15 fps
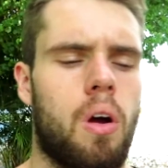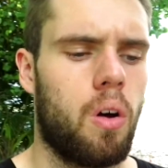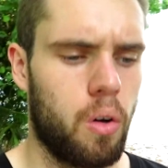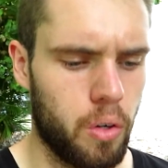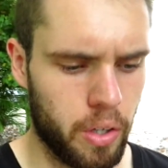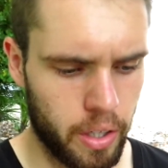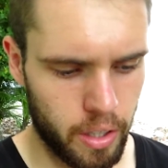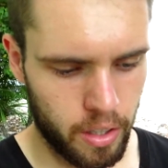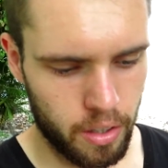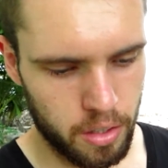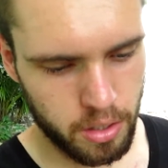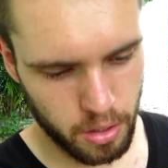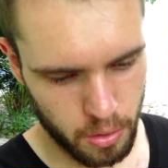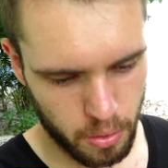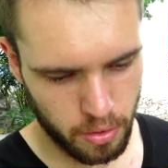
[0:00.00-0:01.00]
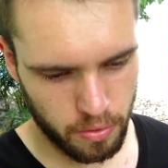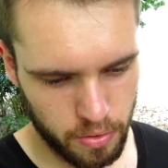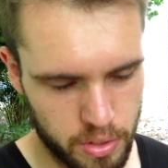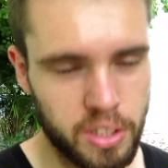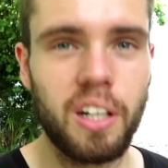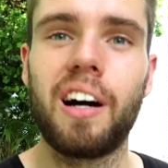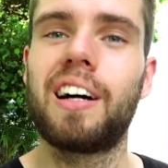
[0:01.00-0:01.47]
Okay, so we've
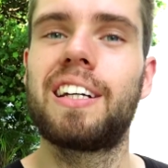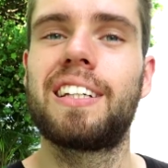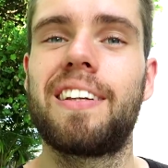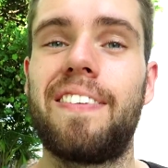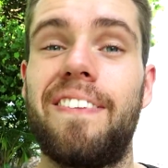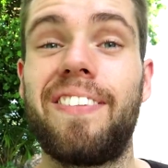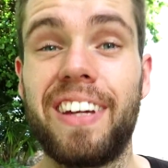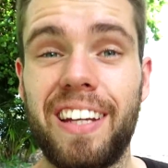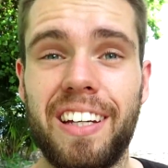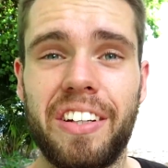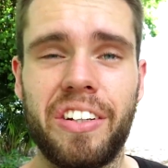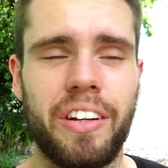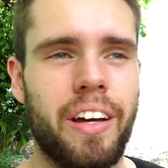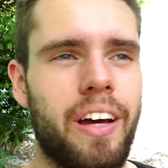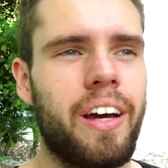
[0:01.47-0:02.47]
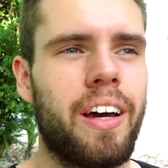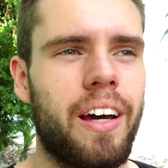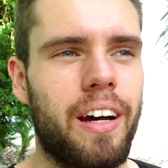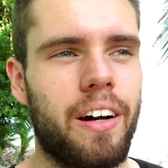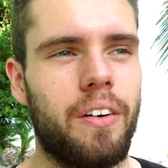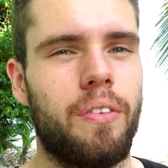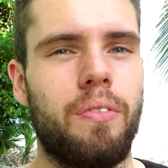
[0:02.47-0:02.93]
just finished
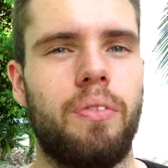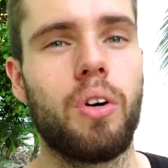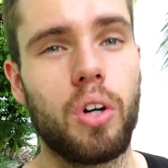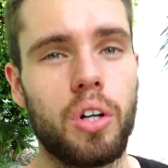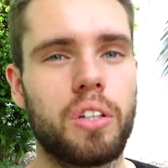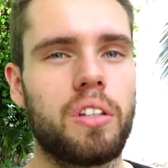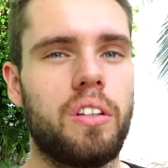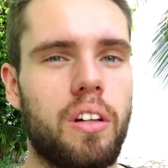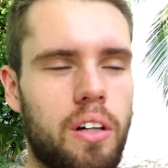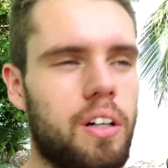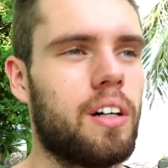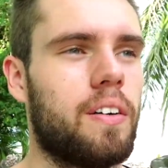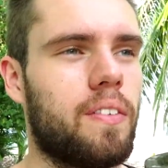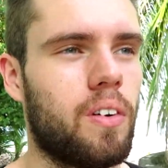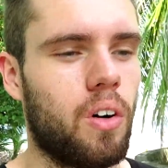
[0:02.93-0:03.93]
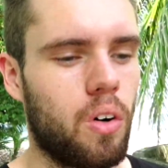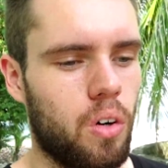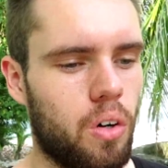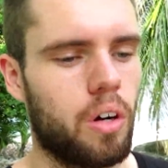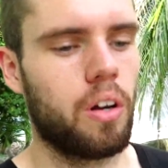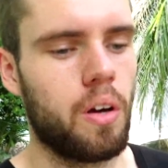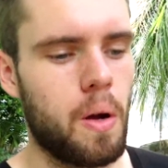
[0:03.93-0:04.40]
our first dive
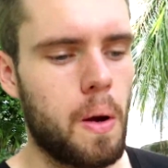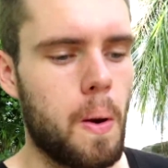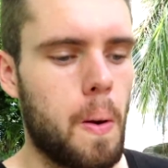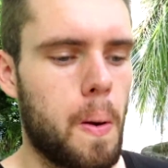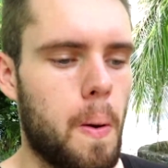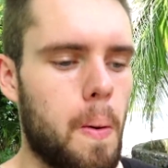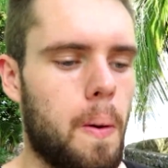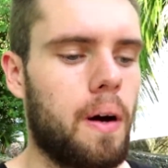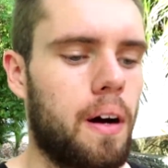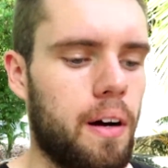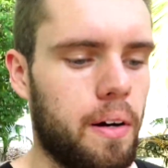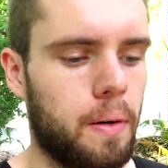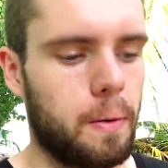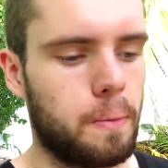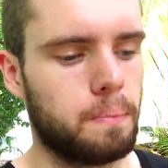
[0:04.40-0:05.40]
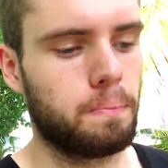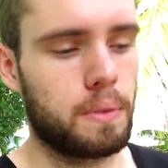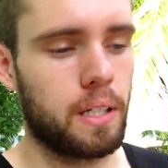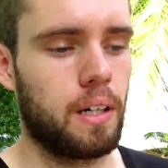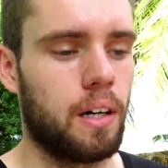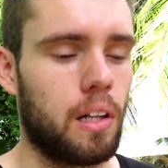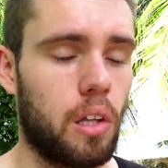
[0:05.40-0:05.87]
on
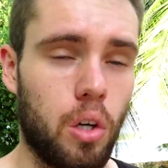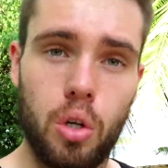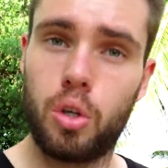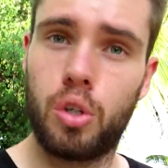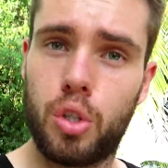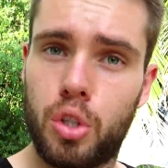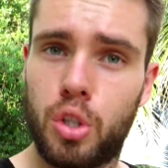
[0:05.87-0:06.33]
Maalhos.